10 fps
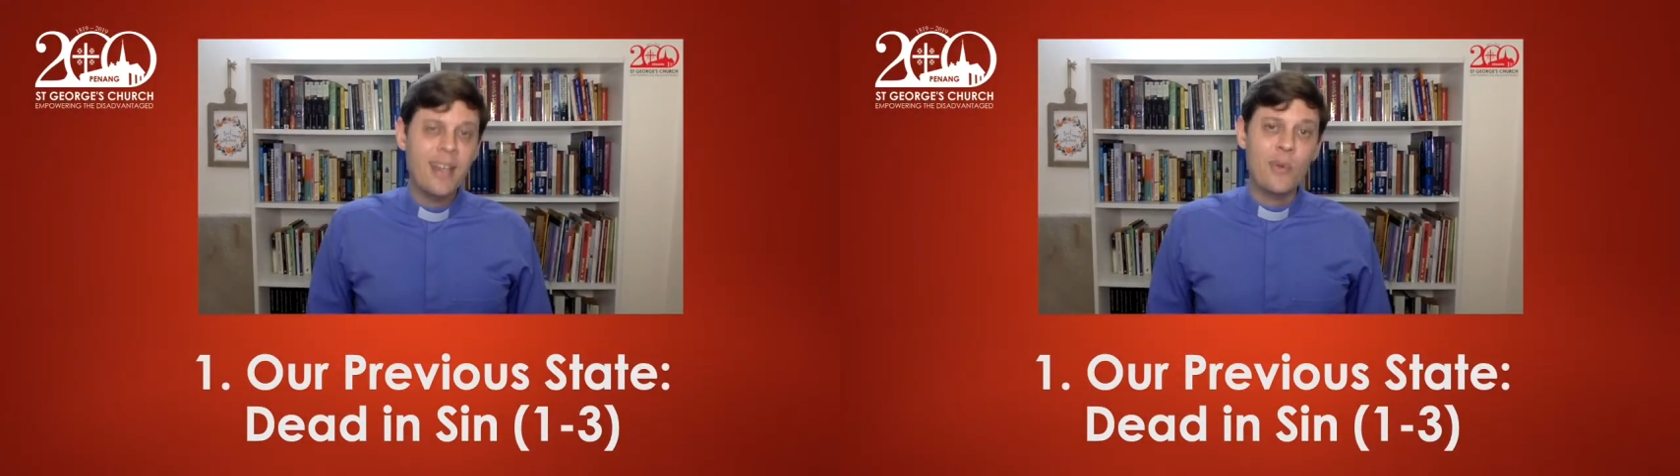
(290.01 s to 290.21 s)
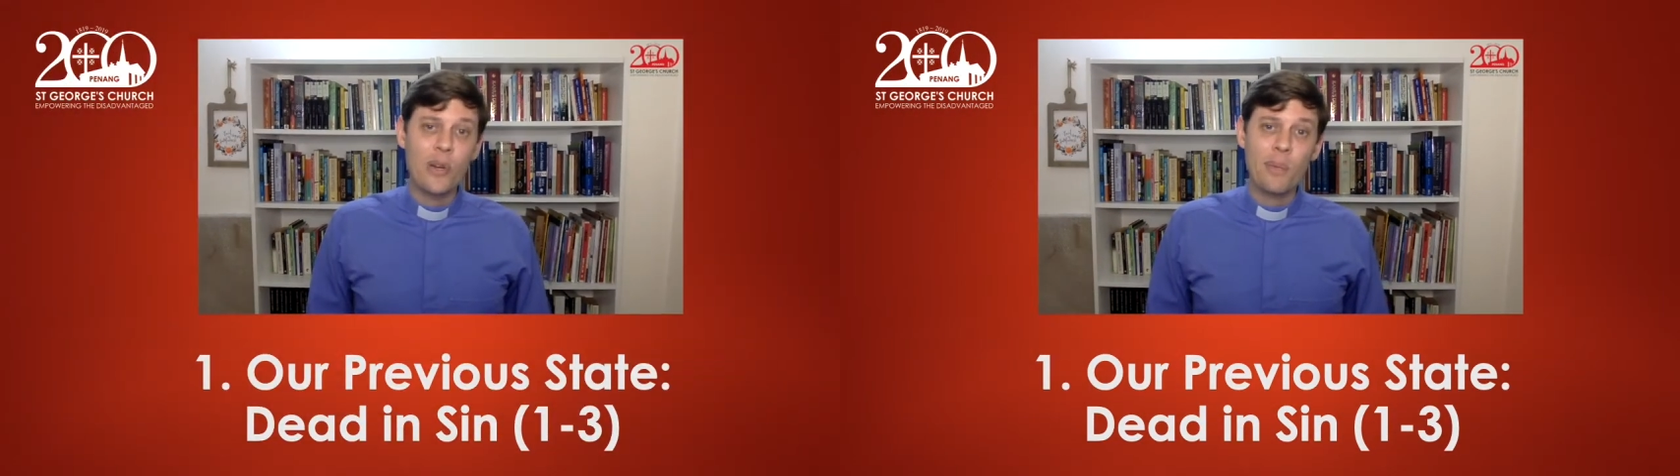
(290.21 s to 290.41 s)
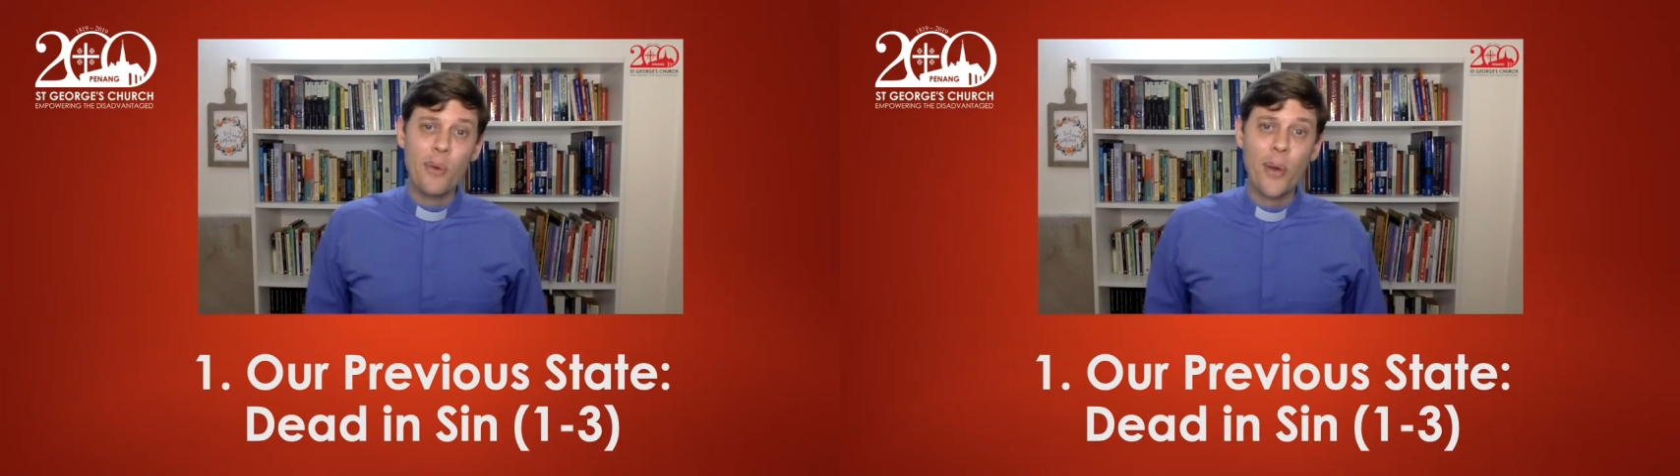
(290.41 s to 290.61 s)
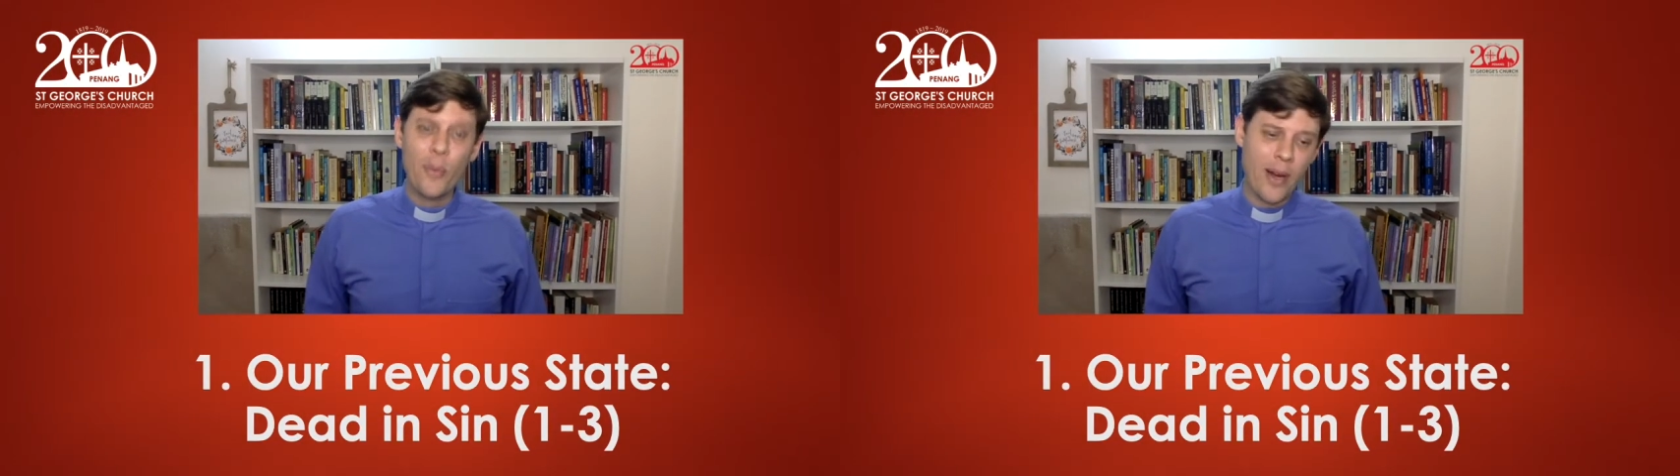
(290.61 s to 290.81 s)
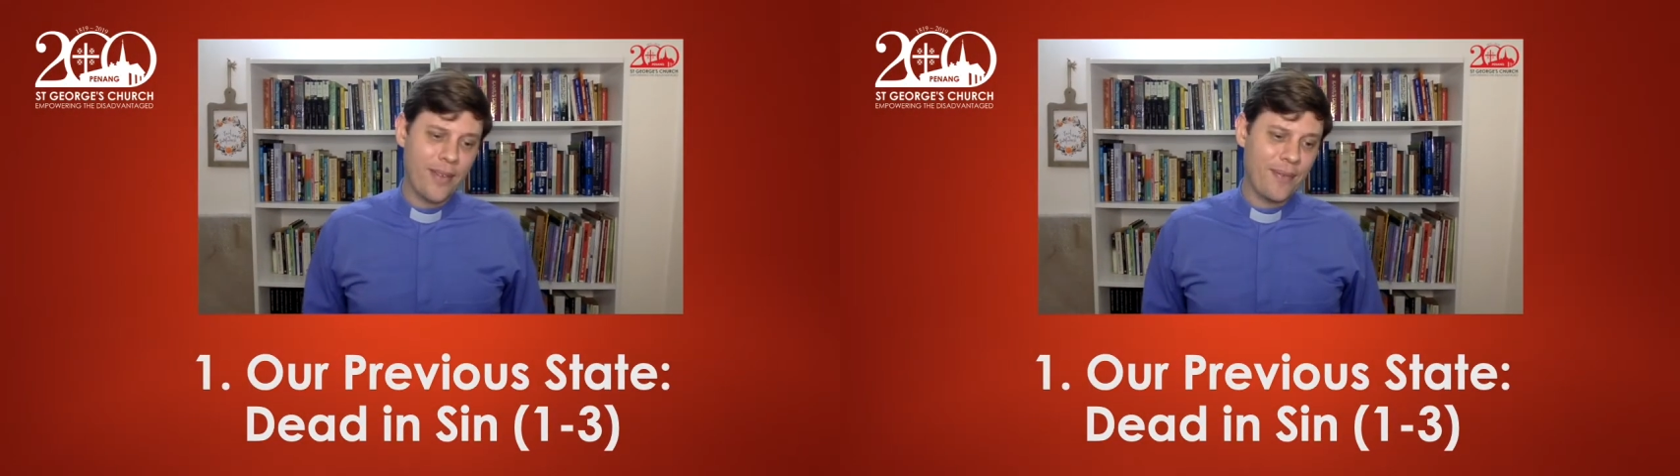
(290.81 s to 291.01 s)
We're at point
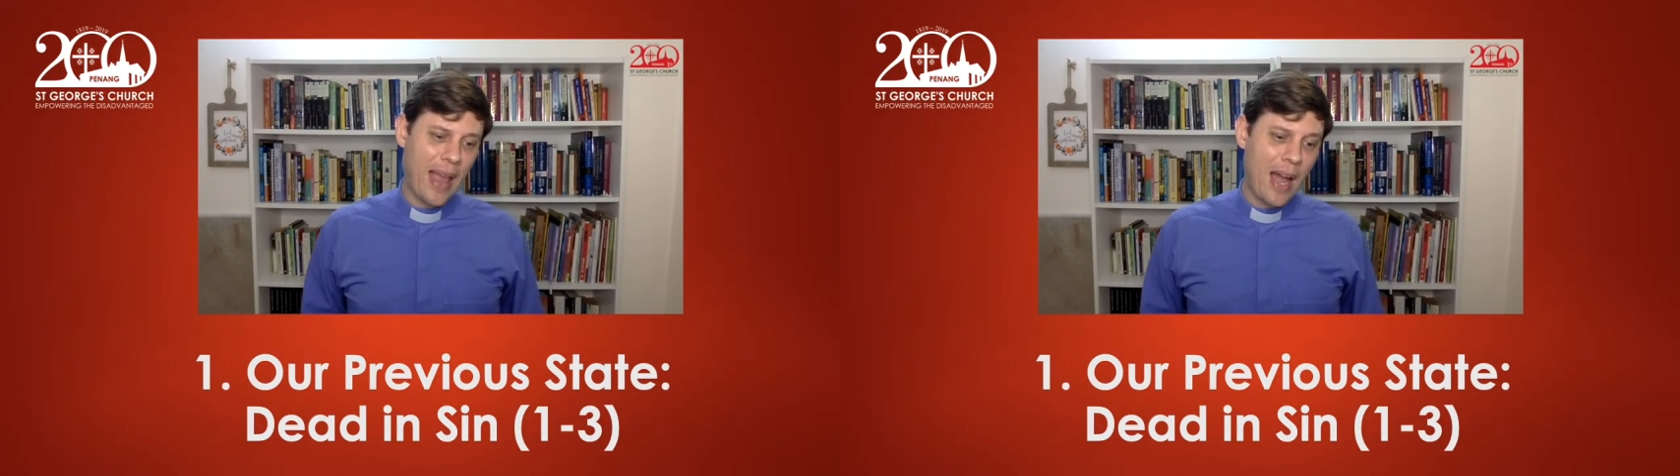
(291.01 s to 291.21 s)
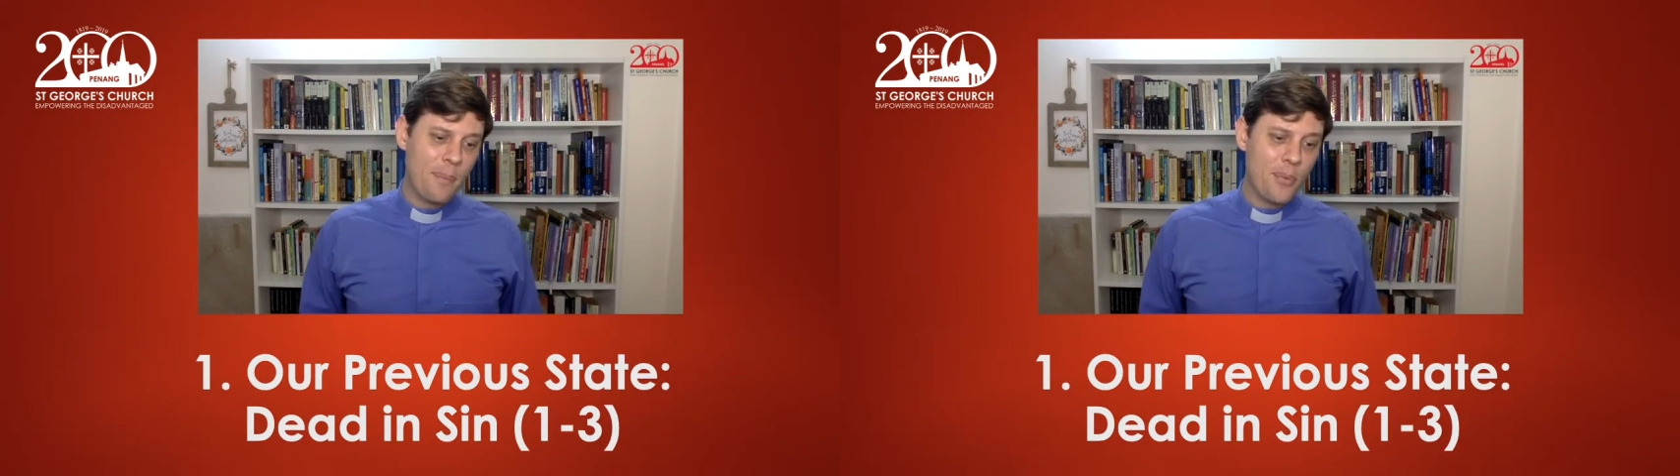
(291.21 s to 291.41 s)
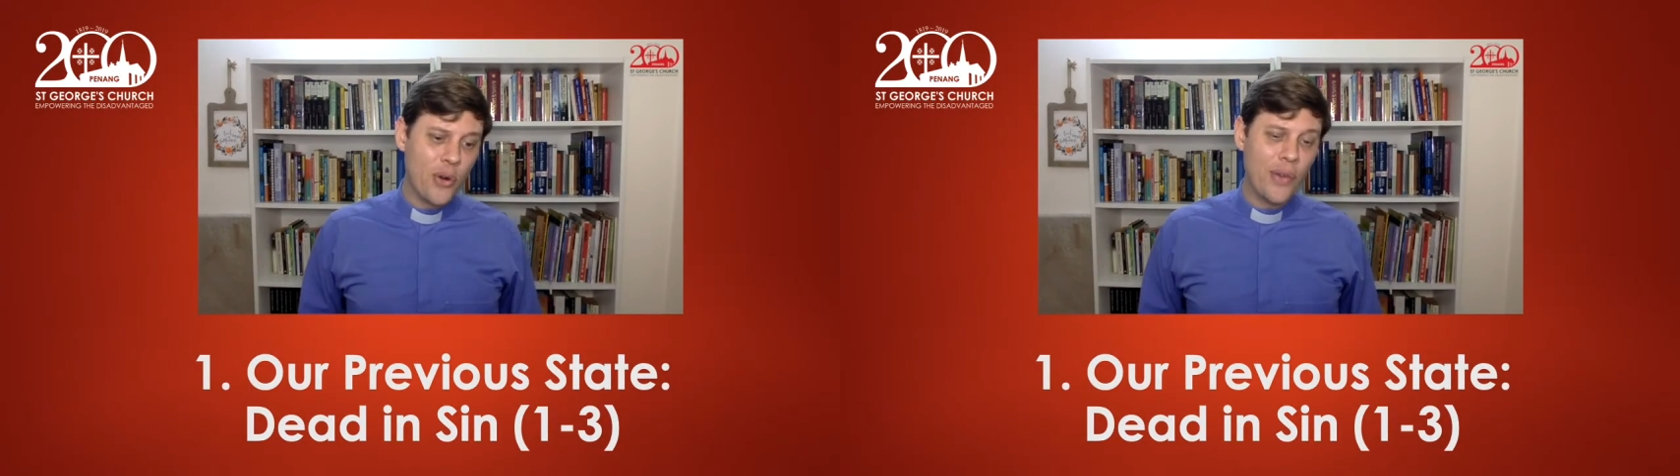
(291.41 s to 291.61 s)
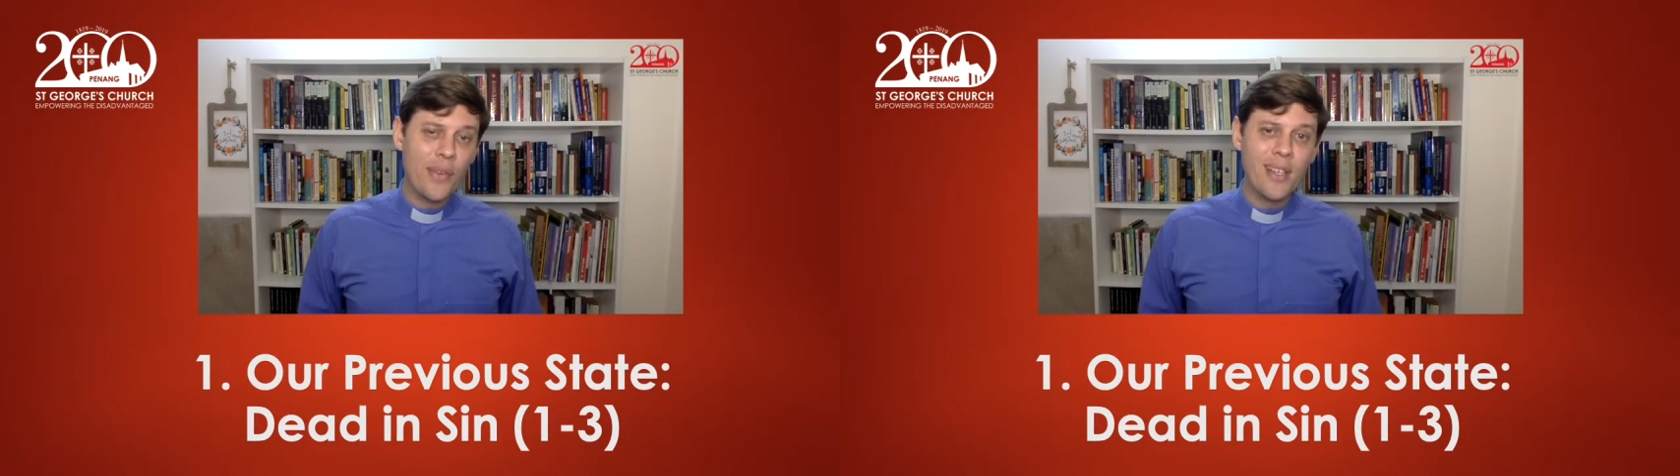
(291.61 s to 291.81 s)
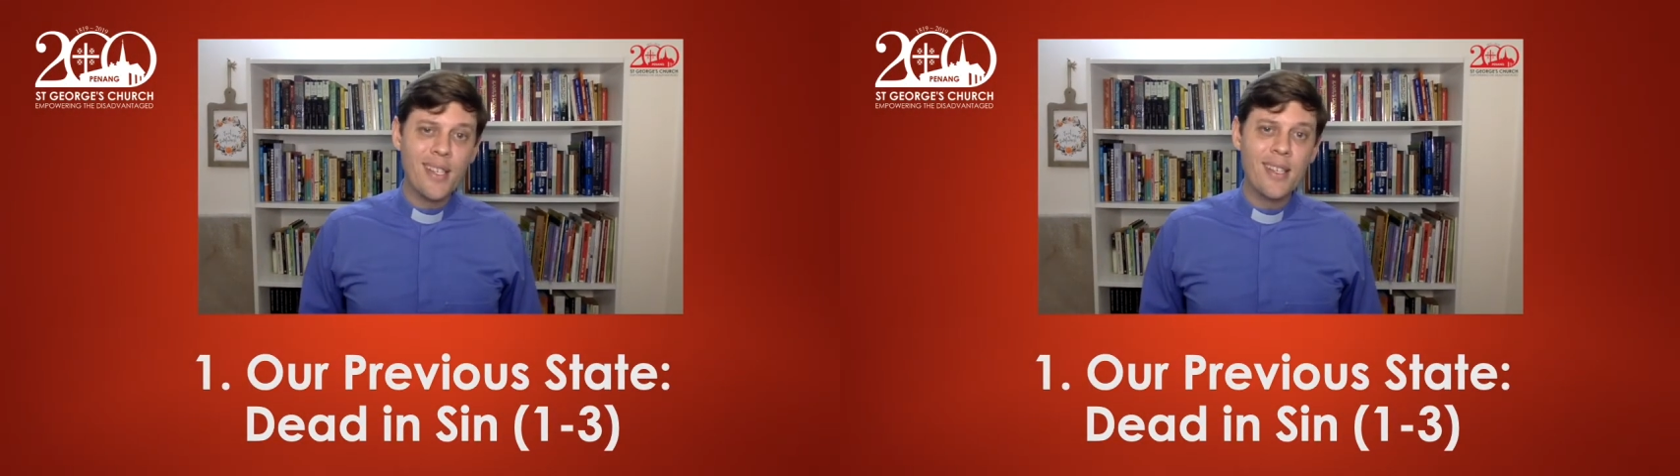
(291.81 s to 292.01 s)
one, our
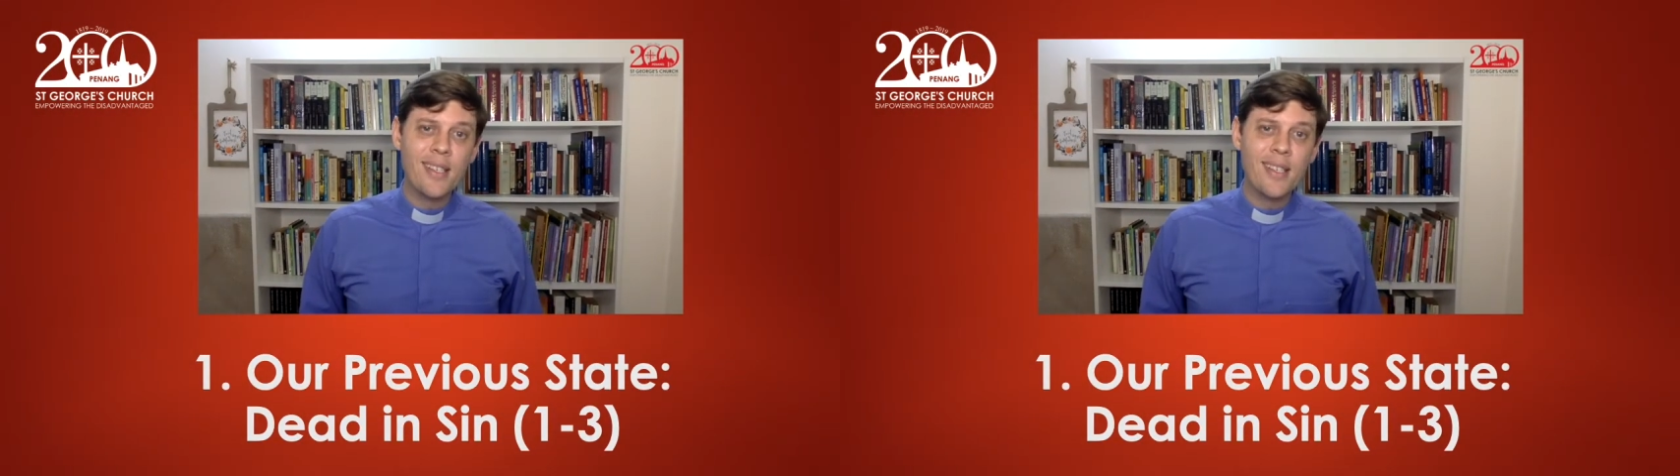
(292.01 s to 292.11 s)
previous